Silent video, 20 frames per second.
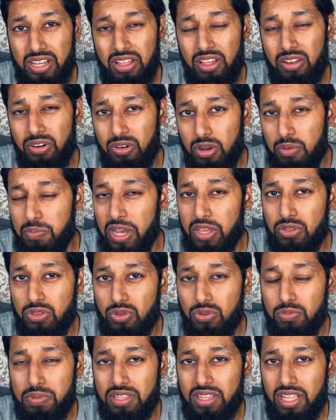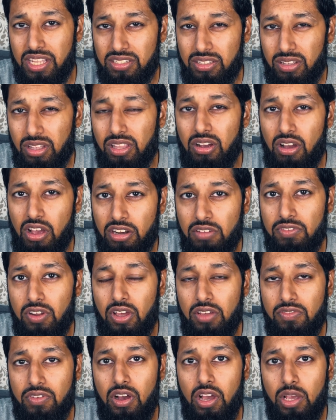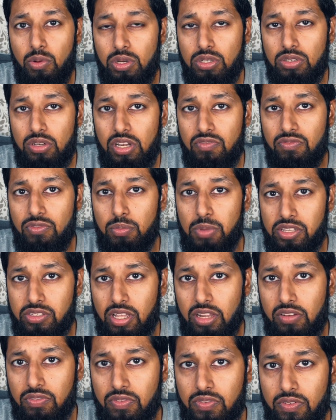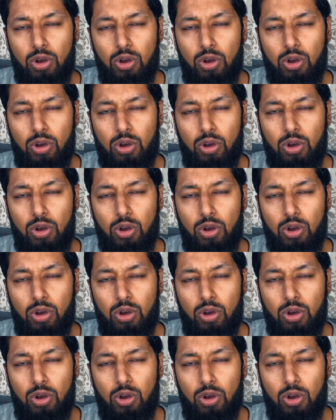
I don't know about you, but that's not the kind of life I want to live for myself.